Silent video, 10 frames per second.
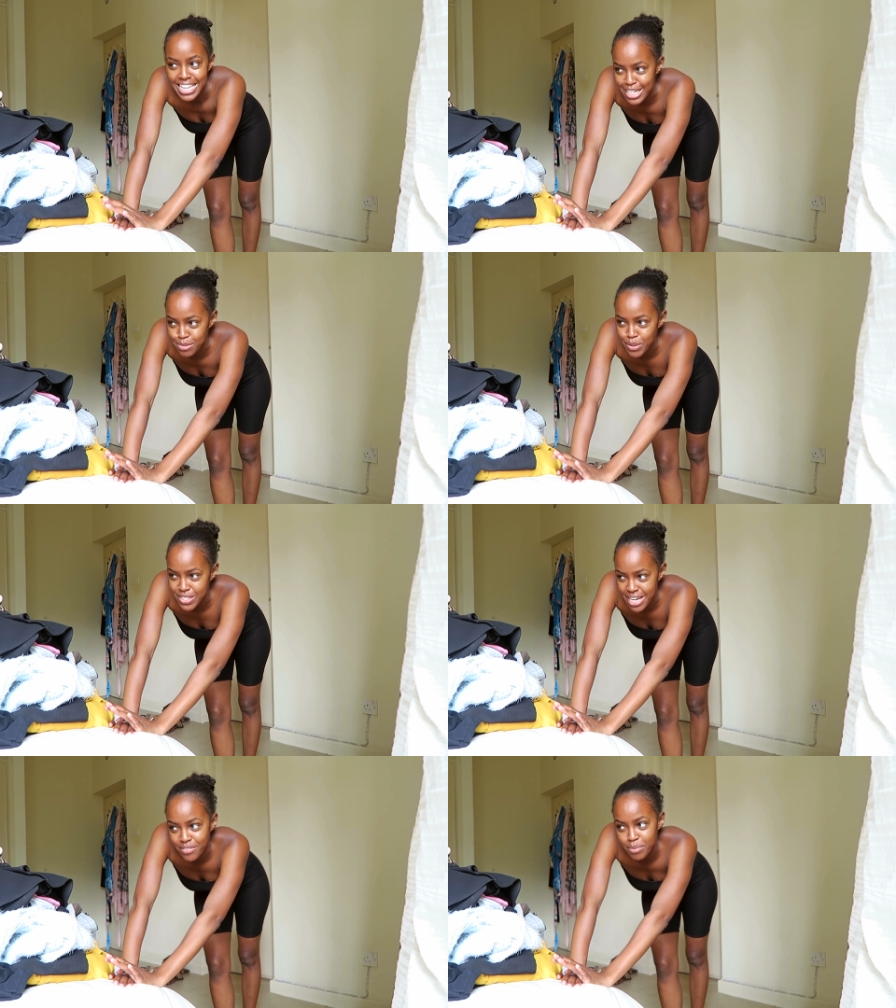That's
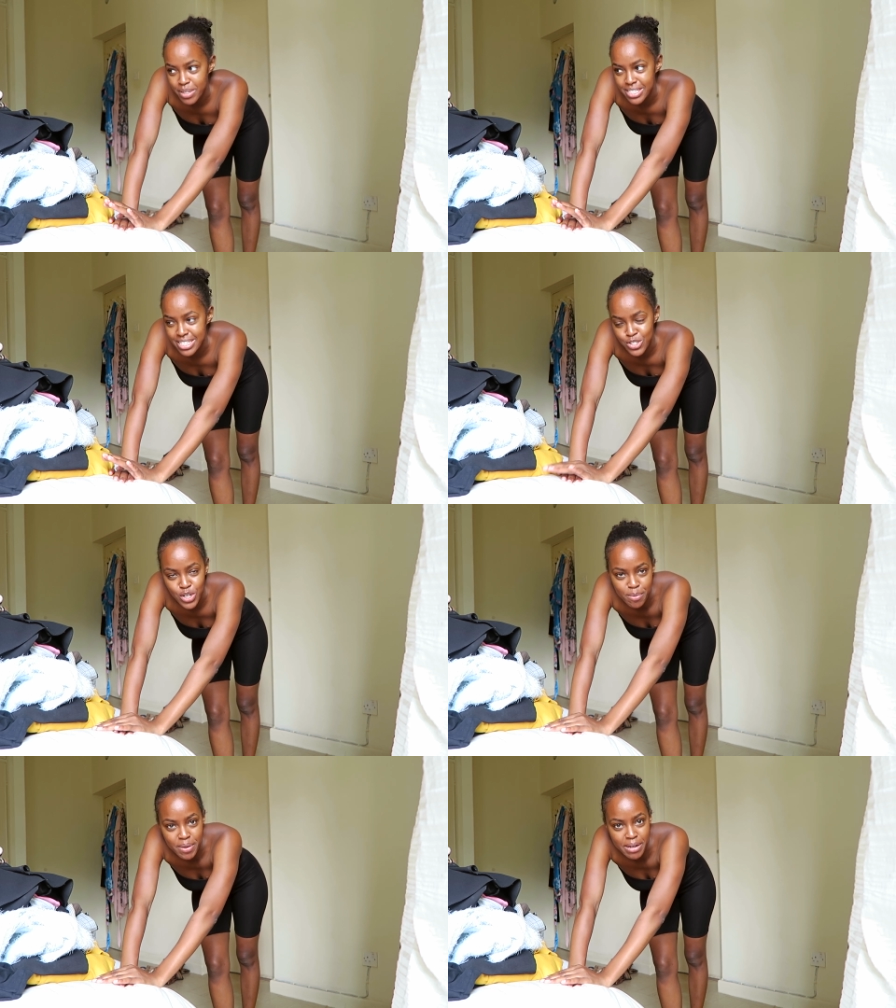because I haven't been to the
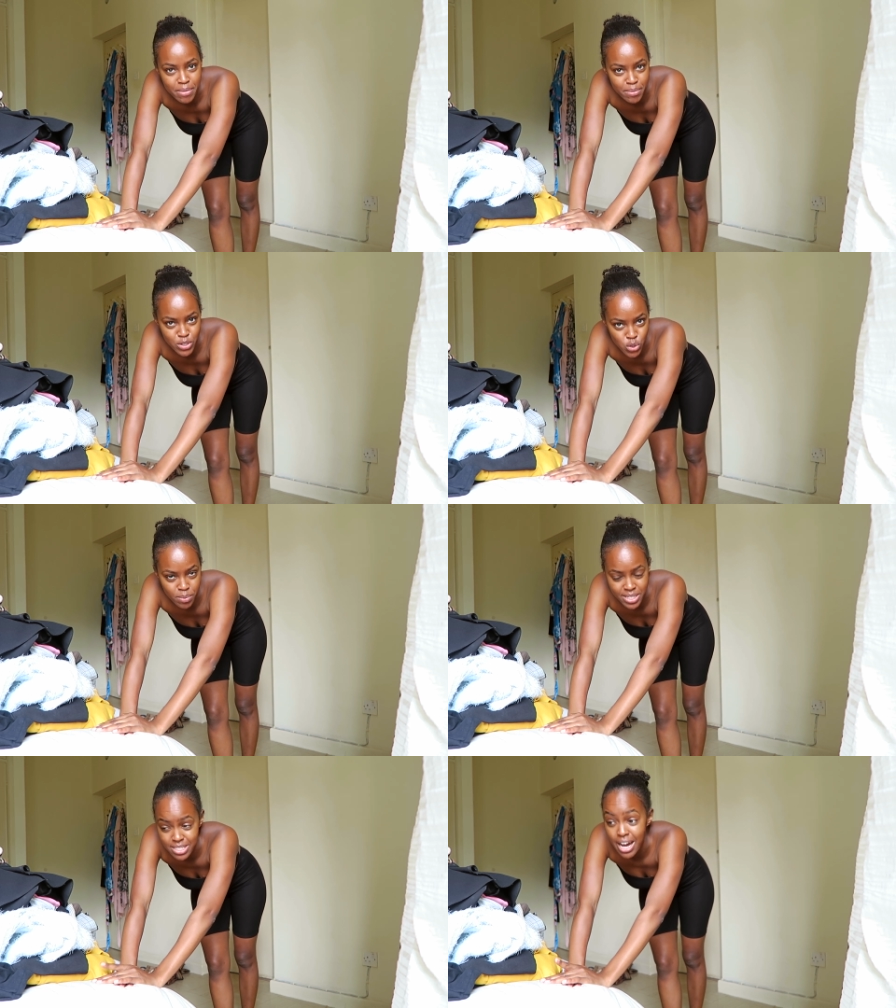gym in maybe 2
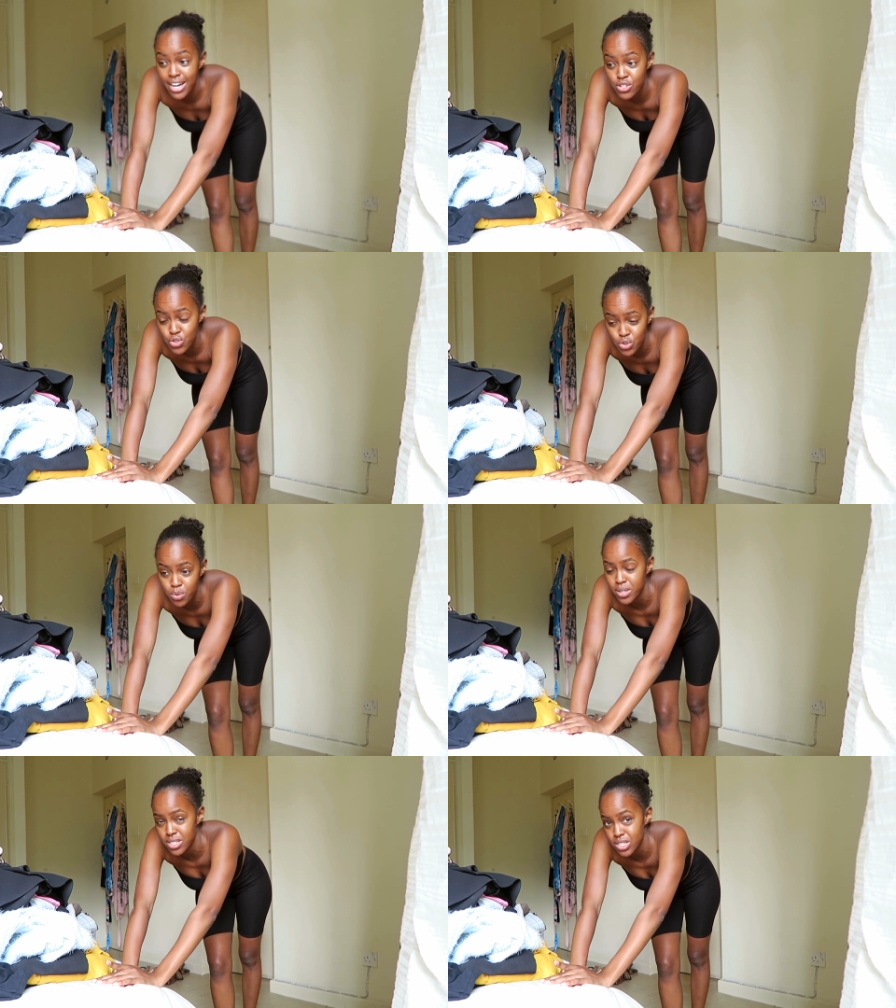months. I do
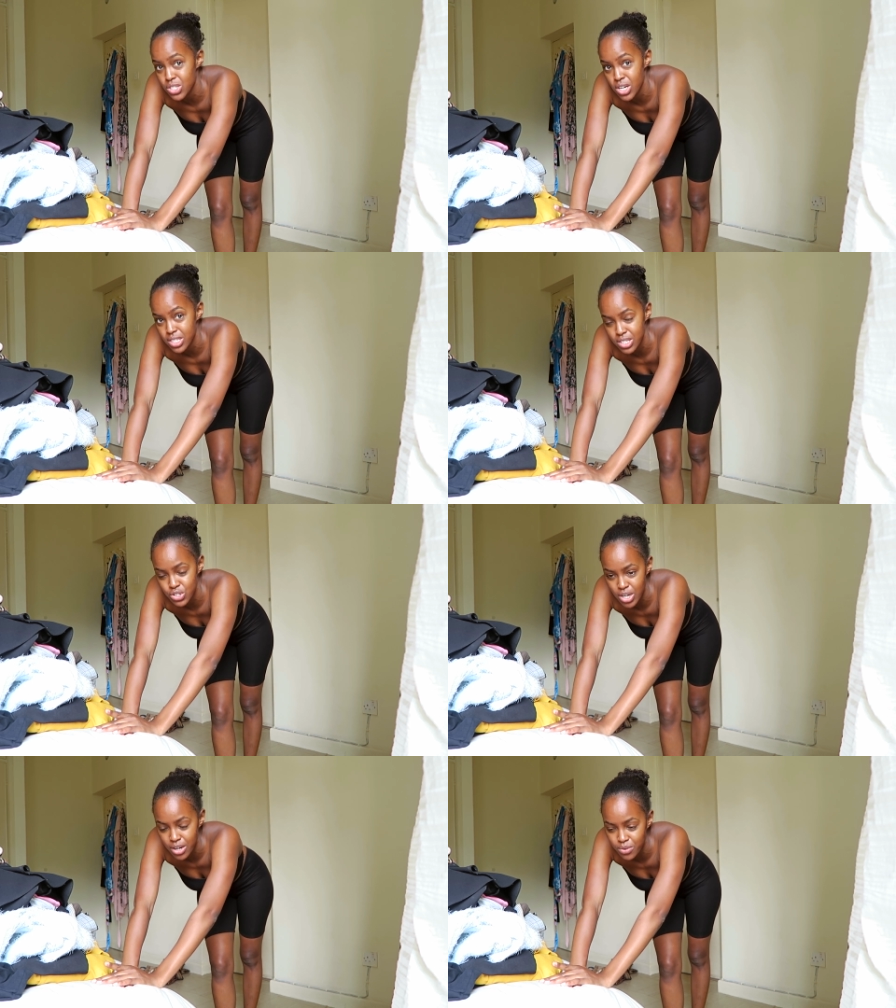want to start
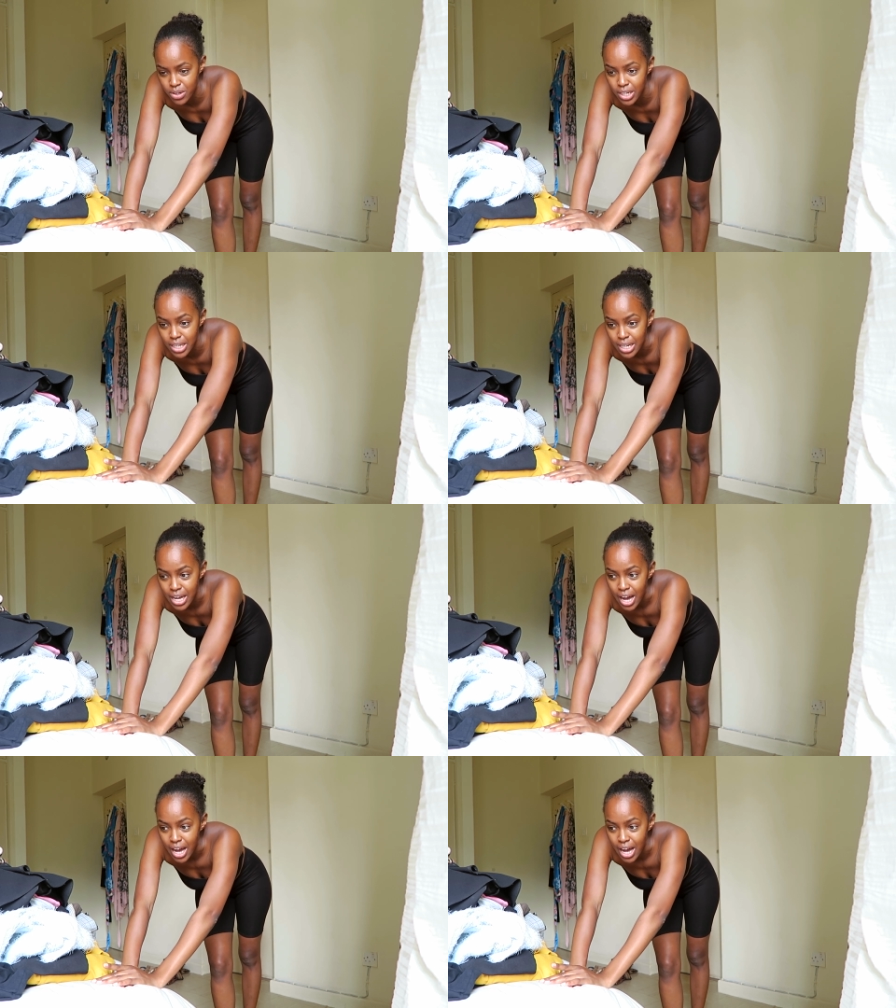in January.